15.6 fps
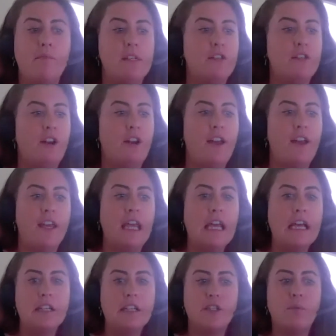So like
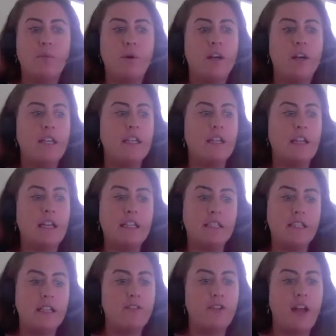someone,
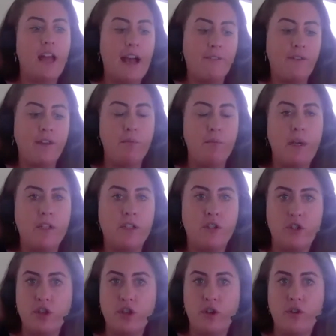instead of like having the picture to
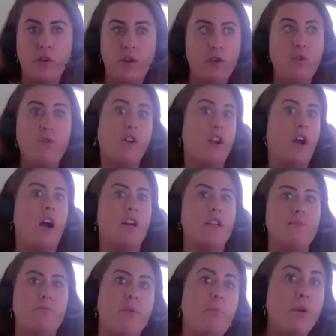show you, you've got to
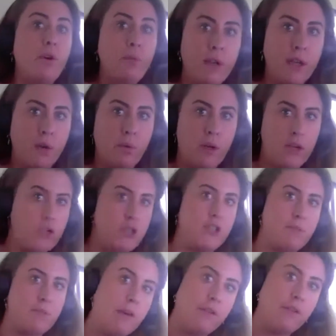ask more probing
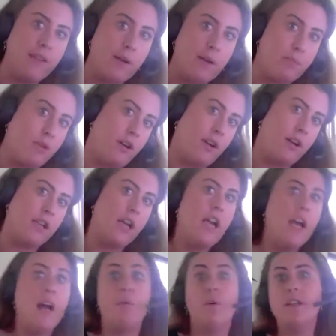questions about that product.
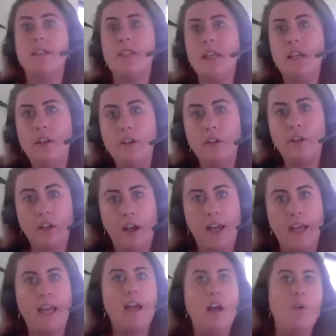What does it look
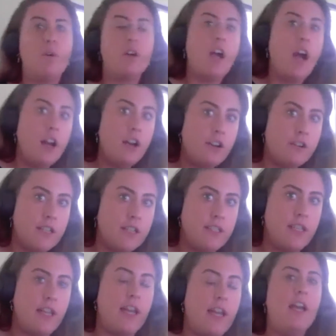like? What color is
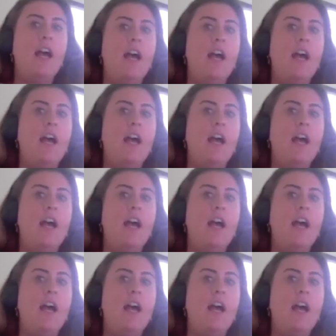it?